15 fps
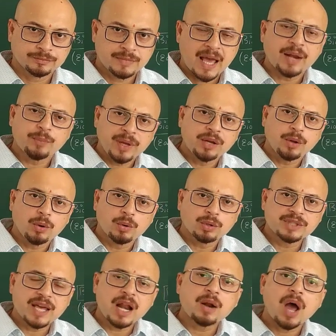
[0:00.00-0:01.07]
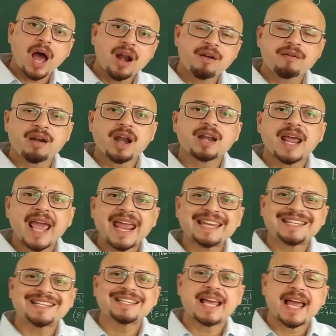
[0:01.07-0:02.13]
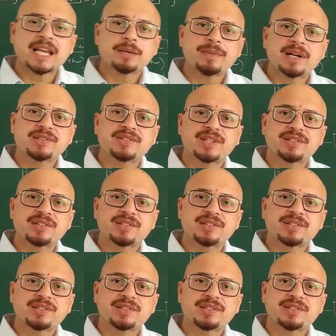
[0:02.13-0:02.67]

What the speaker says: And we know there are 118 elements